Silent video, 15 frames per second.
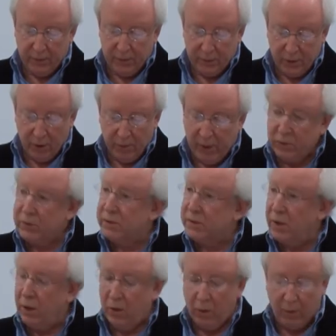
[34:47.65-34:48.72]
so much
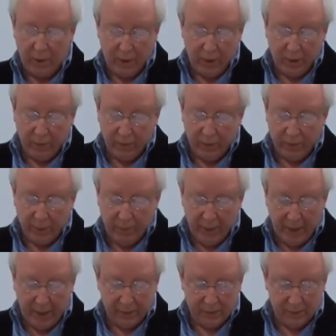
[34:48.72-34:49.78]
so for the
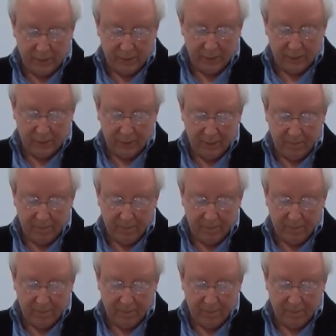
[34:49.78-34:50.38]
best.